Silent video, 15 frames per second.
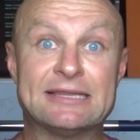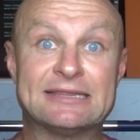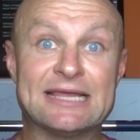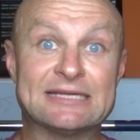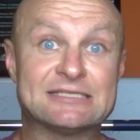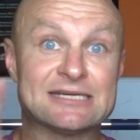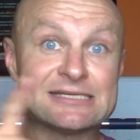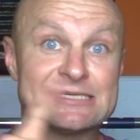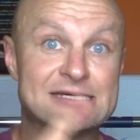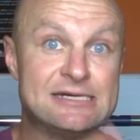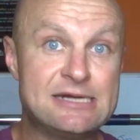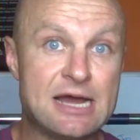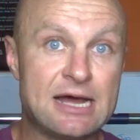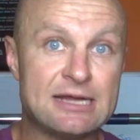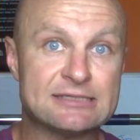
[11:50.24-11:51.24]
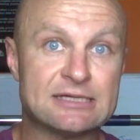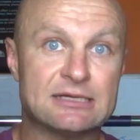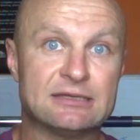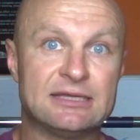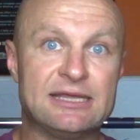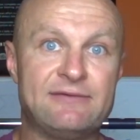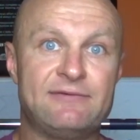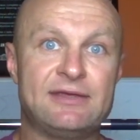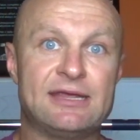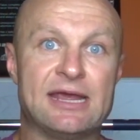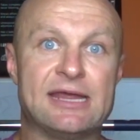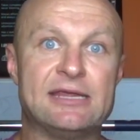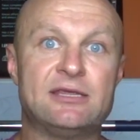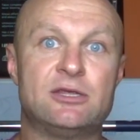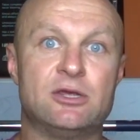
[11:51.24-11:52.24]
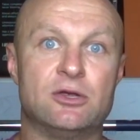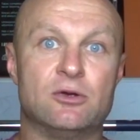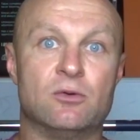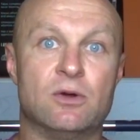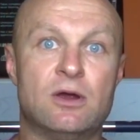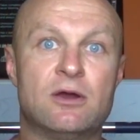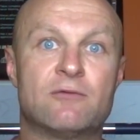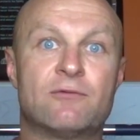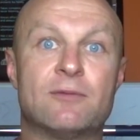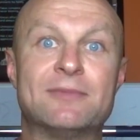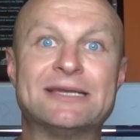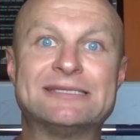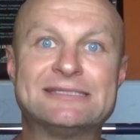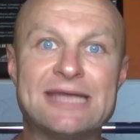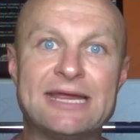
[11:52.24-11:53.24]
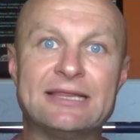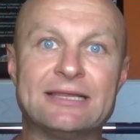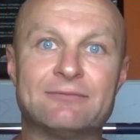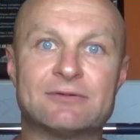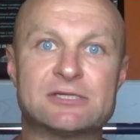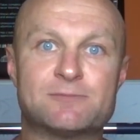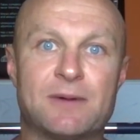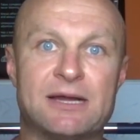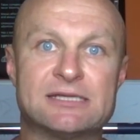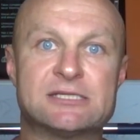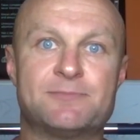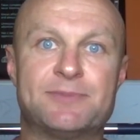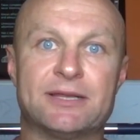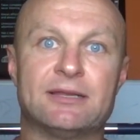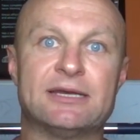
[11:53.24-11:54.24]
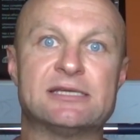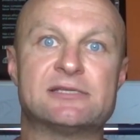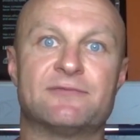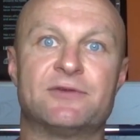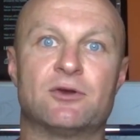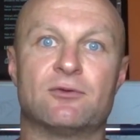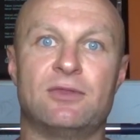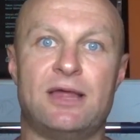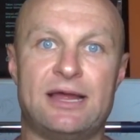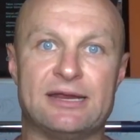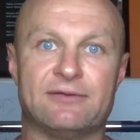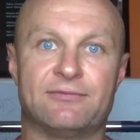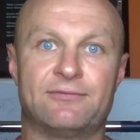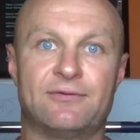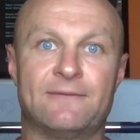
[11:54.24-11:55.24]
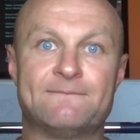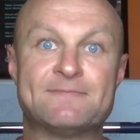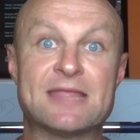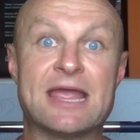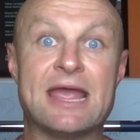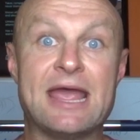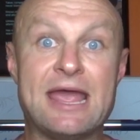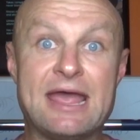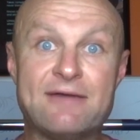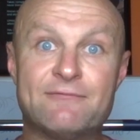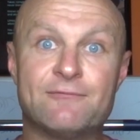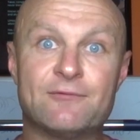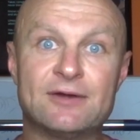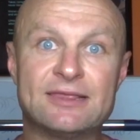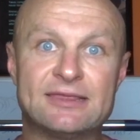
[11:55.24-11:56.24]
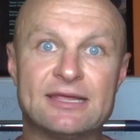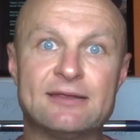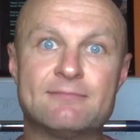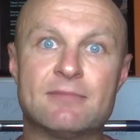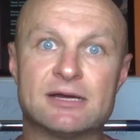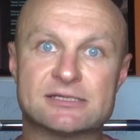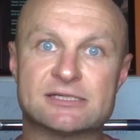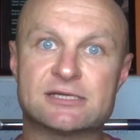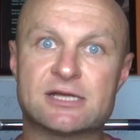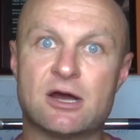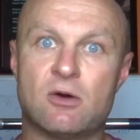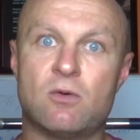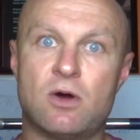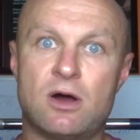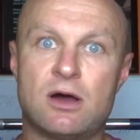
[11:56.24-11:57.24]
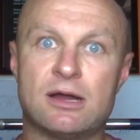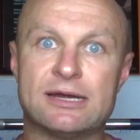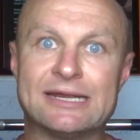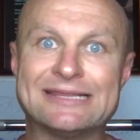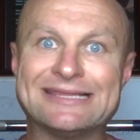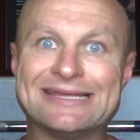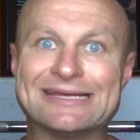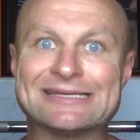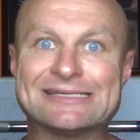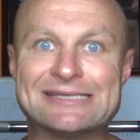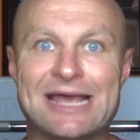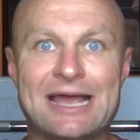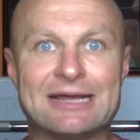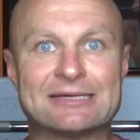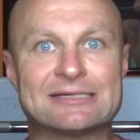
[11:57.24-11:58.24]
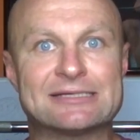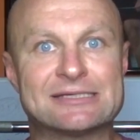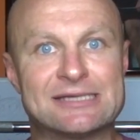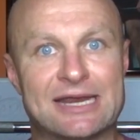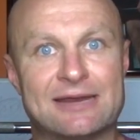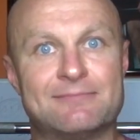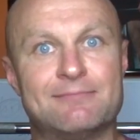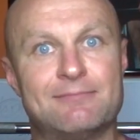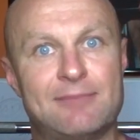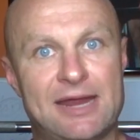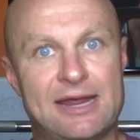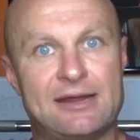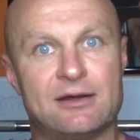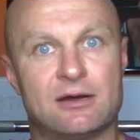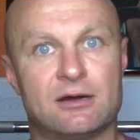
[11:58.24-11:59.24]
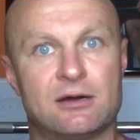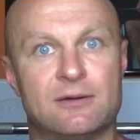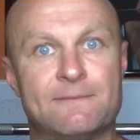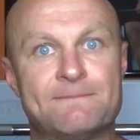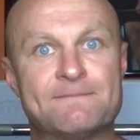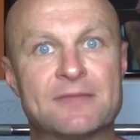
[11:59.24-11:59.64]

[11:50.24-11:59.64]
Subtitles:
That does not alleviate you from the daily responsibilities of your life. Everything must go on in the exact same manner.